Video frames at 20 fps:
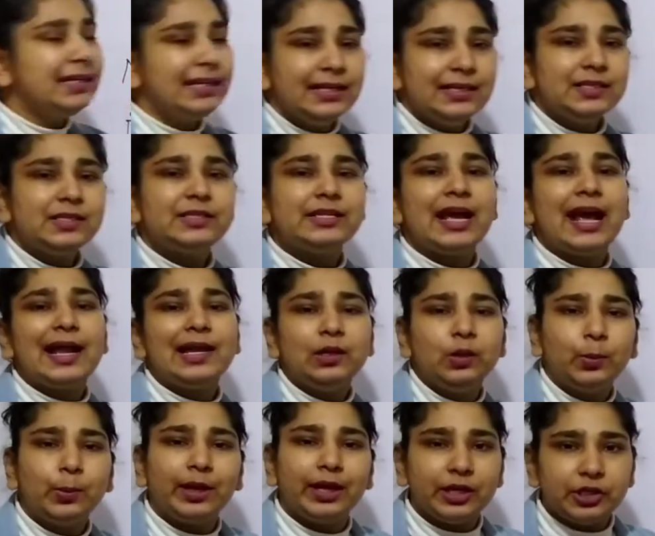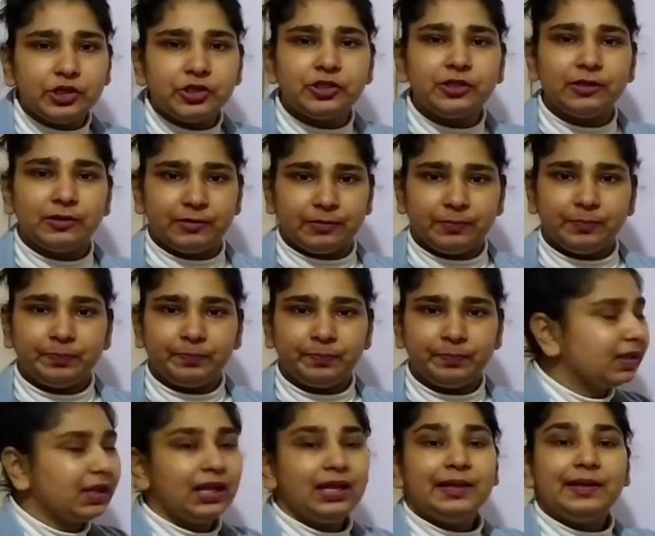list allocation.
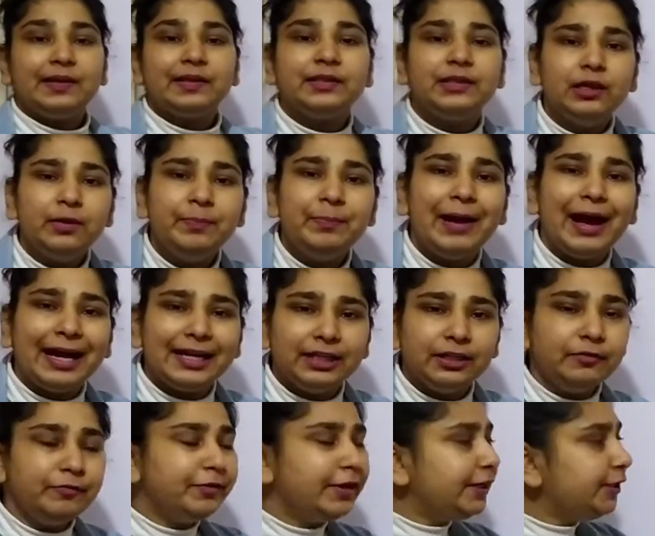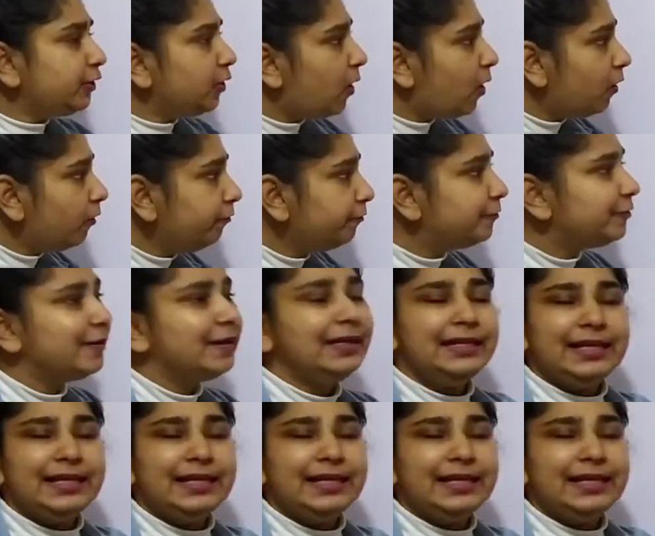The benefit of